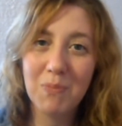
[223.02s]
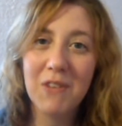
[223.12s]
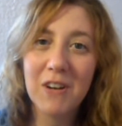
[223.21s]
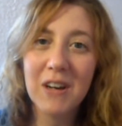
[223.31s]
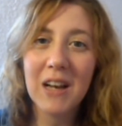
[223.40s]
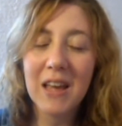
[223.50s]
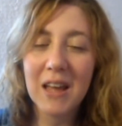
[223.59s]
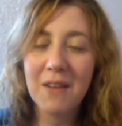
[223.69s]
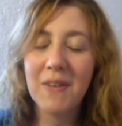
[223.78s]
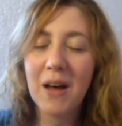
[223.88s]
be very
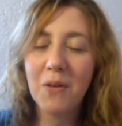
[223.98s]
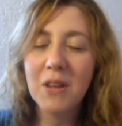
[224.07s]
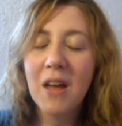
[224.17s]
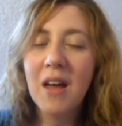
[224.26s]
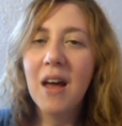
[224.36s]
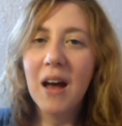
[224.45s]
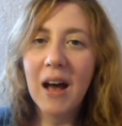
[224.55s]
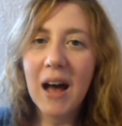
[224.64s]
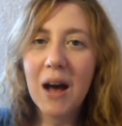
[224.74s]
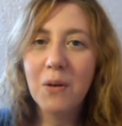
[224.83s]
clear about
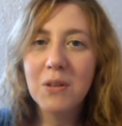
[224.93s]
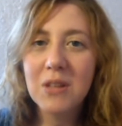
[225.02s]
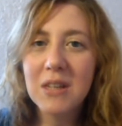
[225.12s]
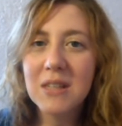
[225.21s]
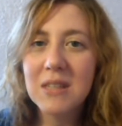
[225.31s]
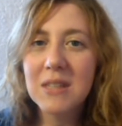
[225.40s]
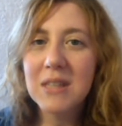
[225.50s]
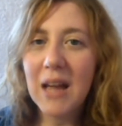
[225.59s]
how this